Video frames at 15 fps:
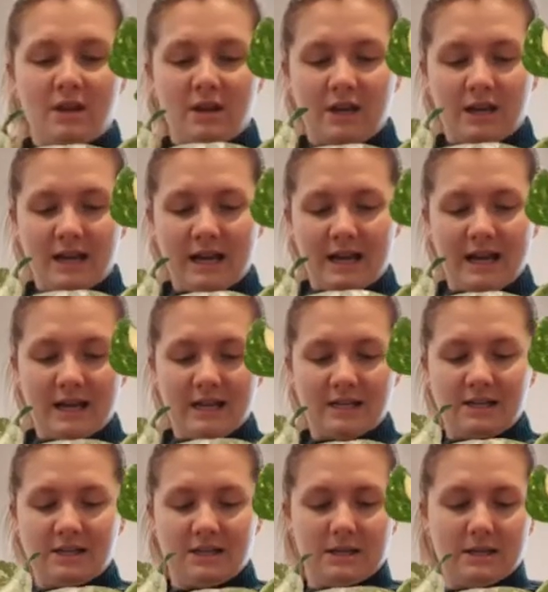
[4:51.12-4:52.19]
and
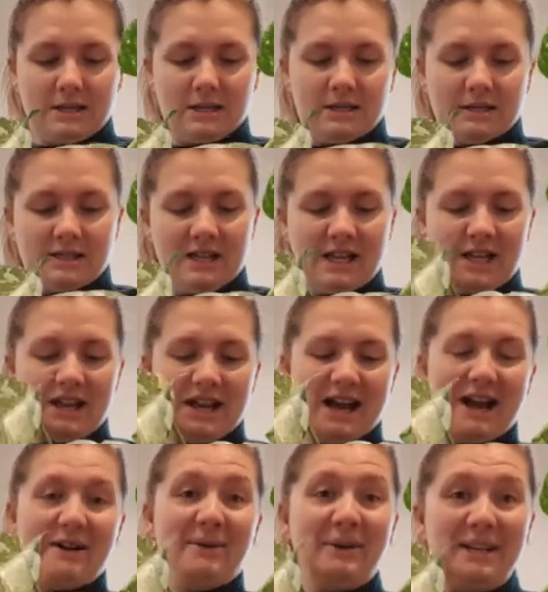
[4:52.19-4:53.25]
see
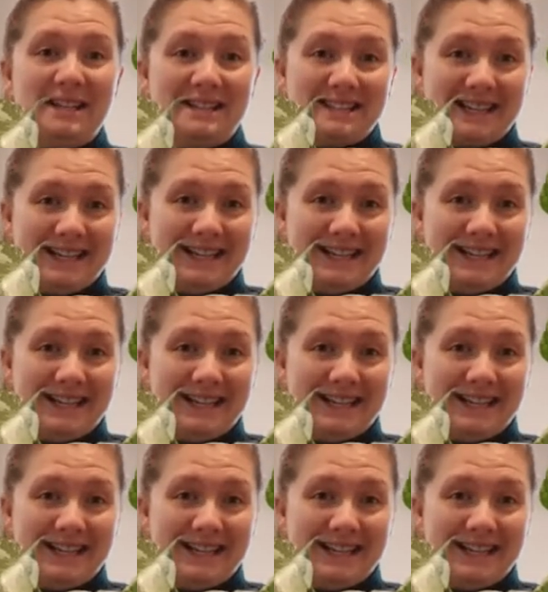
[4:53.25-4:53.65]
how easily